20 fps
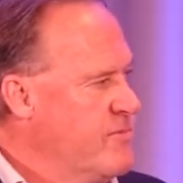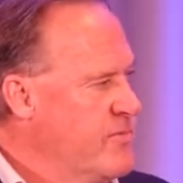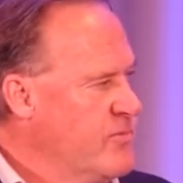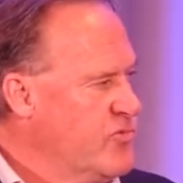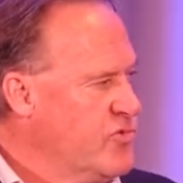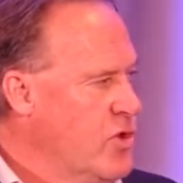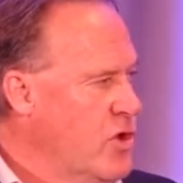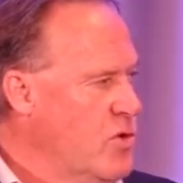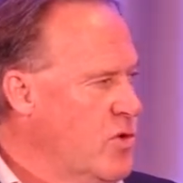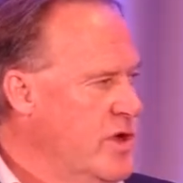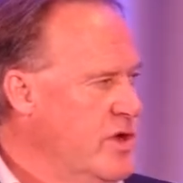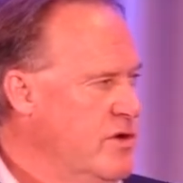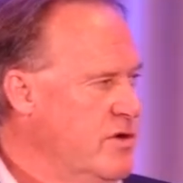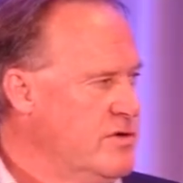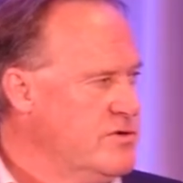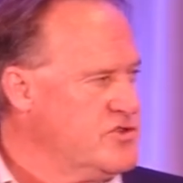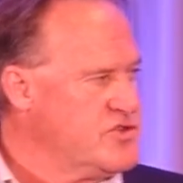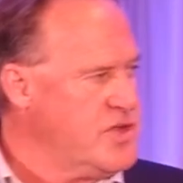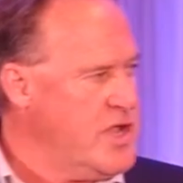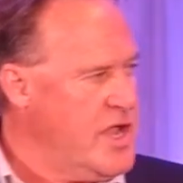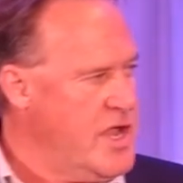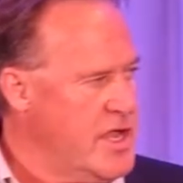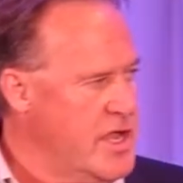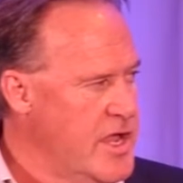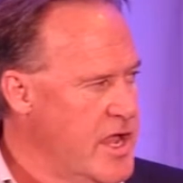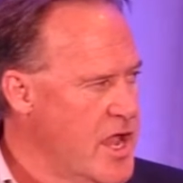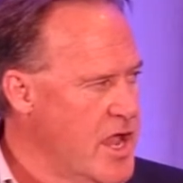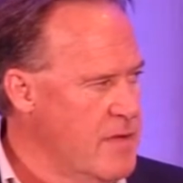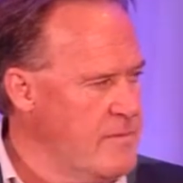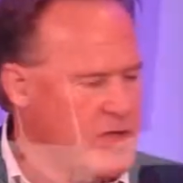So here's
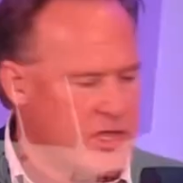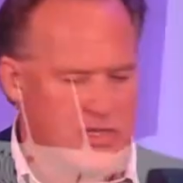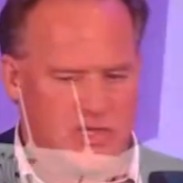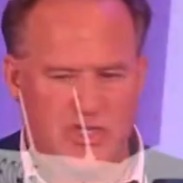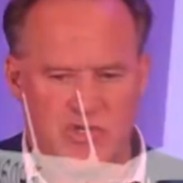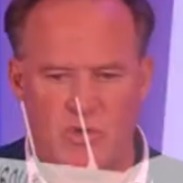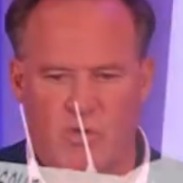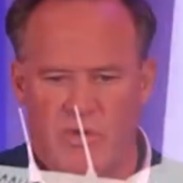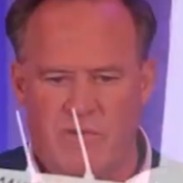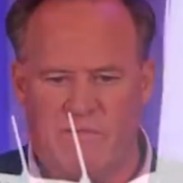a short